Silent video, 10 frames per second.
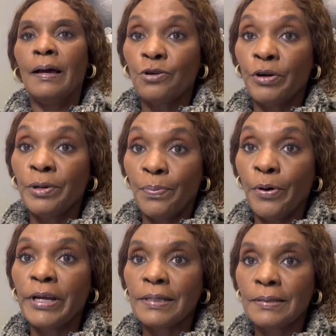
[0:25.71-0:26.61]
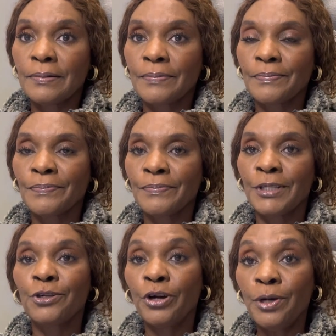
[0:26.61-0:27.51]
turning point. The
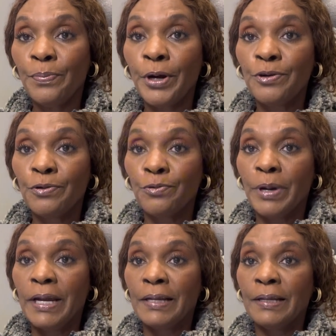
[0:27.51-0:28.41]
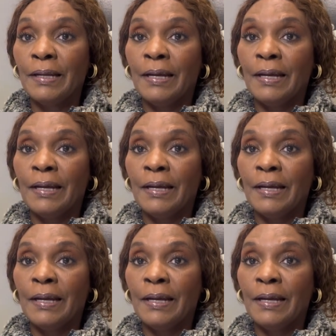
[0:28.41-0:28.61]
turning point was when